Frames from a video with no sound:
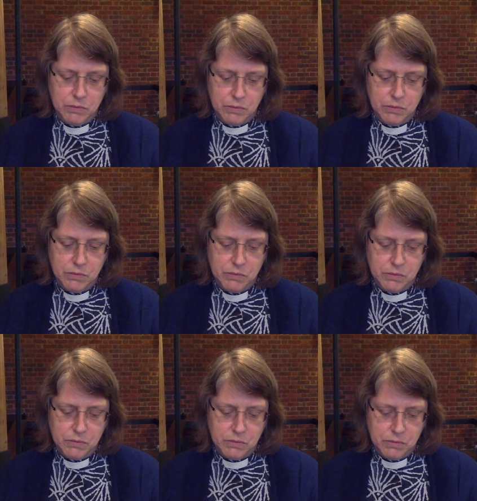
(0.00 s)

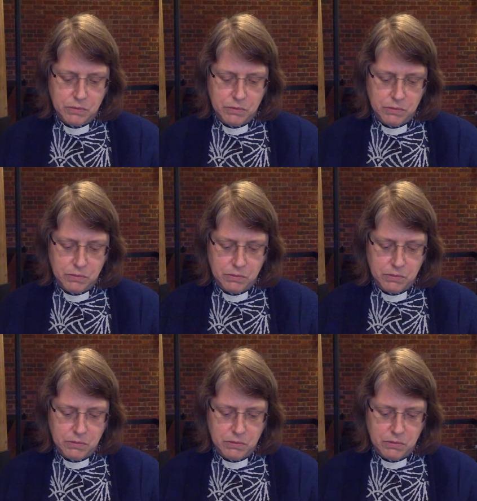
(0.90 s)

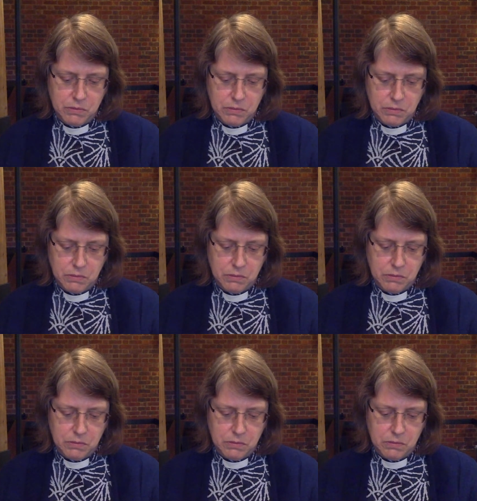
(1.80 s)

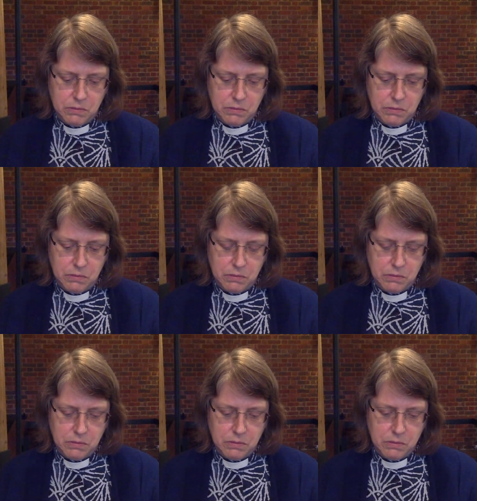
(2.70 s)

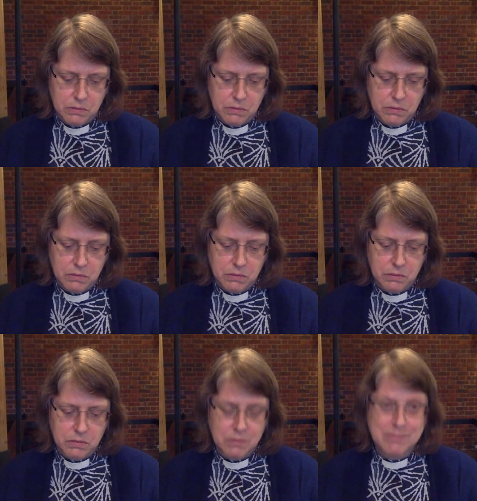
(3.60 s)

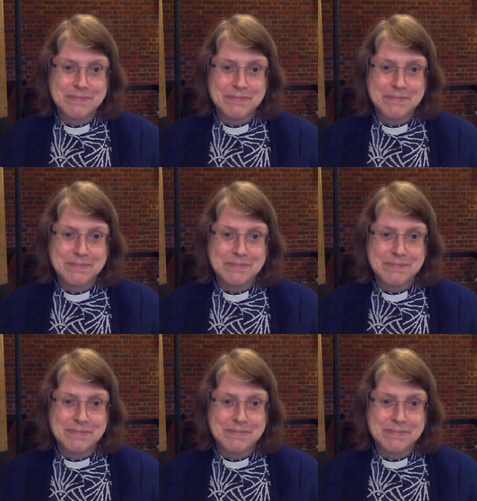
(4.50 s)
Nothing is said.